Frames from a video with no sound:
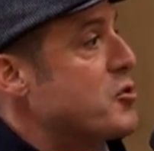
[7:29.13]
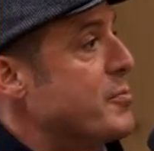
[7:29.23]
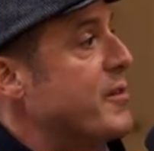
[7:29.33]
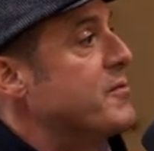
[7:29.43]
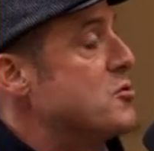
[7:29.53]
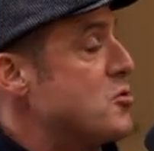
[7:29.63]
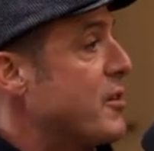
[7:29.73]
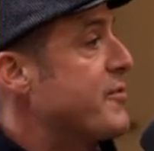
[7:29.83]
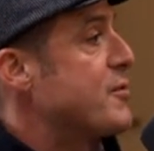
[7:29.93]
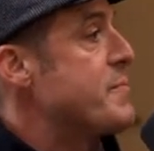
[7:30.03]
group of
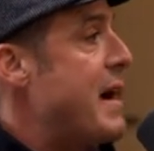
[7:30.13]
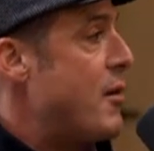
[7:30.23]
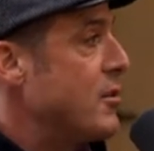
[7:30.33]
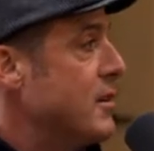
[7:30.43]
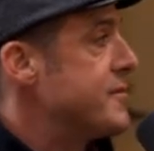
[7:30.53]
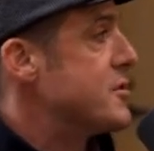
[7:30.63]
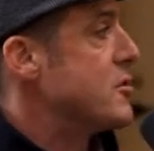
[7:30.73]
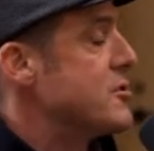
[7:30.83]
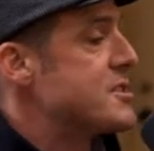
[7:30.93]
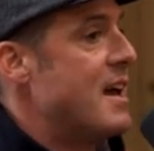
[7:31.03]
drug-free power
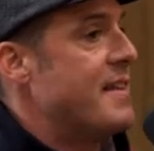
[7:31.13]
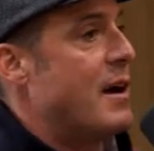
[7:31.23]
lifters